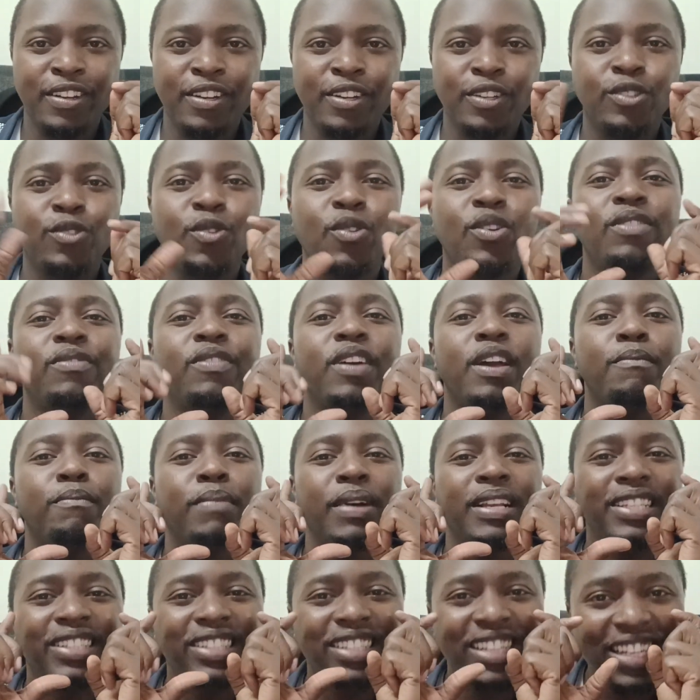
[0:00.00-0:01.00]
So if I
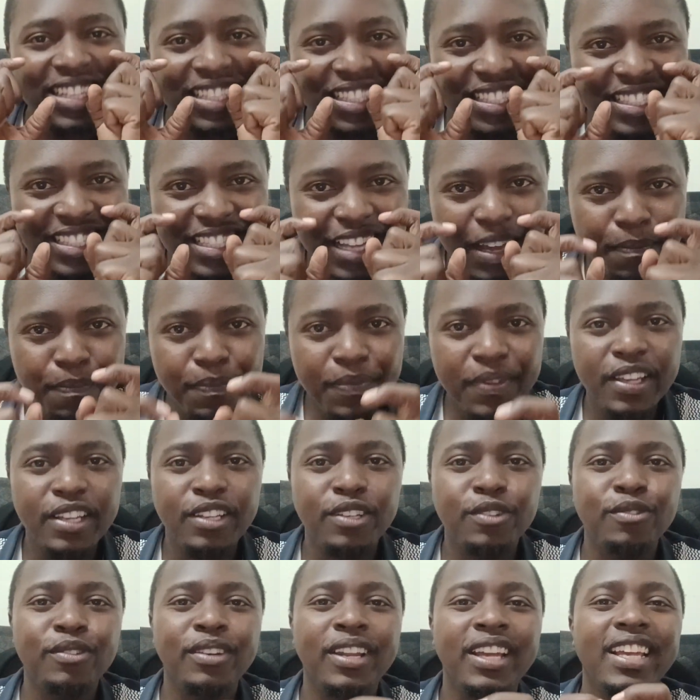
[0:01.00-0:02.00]
purchase something
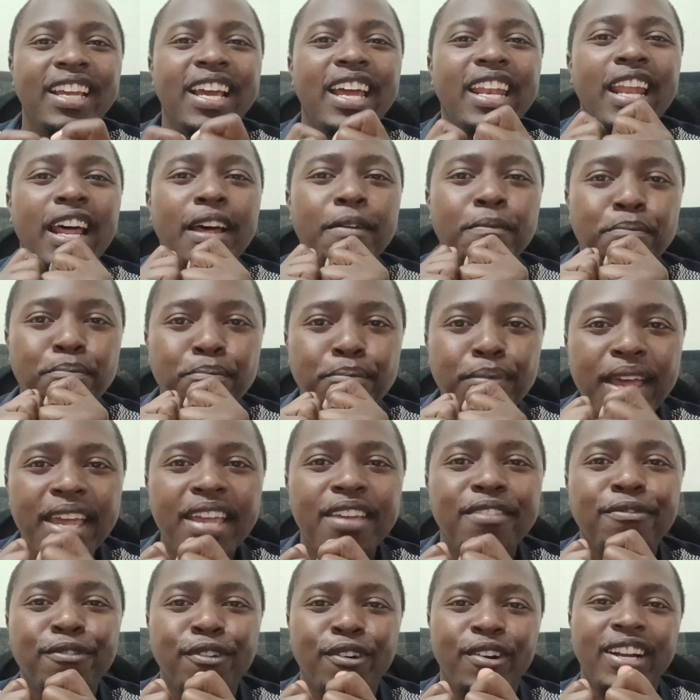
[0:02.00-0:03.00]
today and I pay
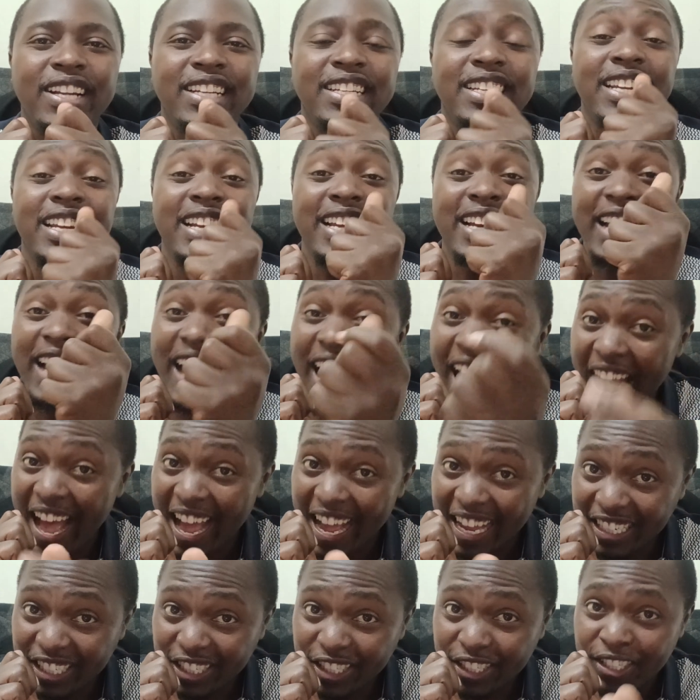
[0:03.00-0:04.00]
for it in
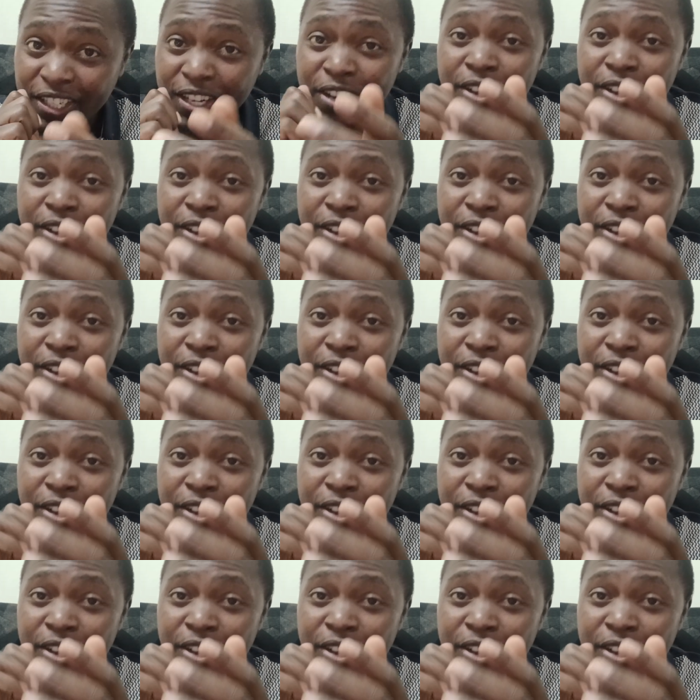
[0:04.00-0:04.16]
cash,